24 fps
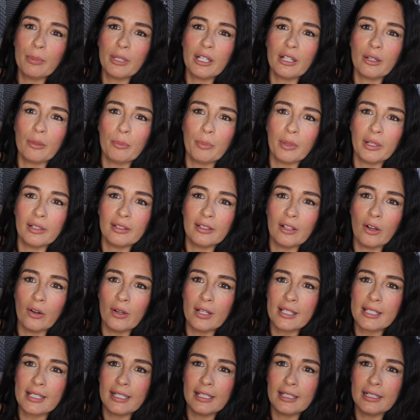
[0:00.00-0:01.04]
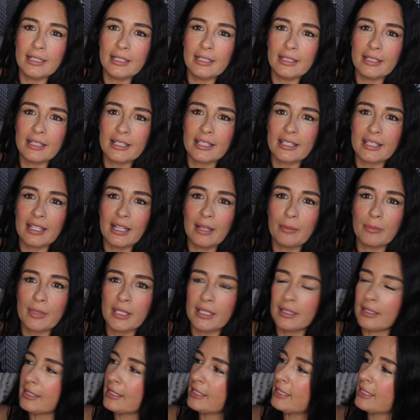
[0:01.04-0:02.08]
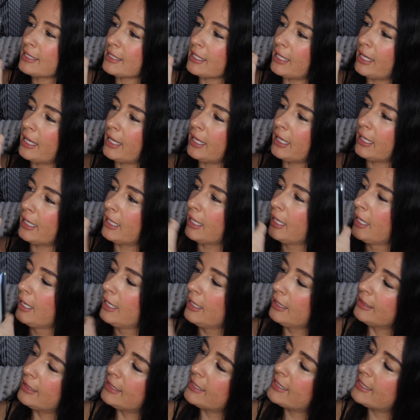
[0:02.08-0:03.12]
bigger, but no, it's literally the same. This is like the